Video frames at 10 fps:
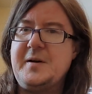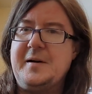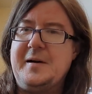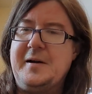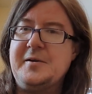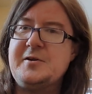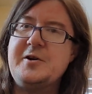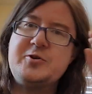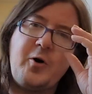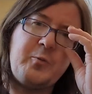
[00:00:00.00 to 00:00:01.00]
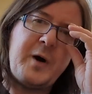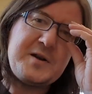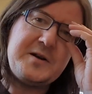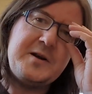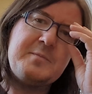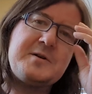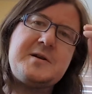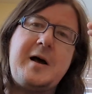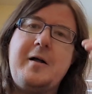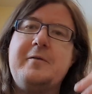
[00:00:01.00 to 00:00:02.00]
And John Wesley
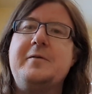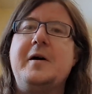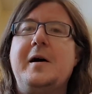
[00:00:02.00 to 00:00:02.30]
himself,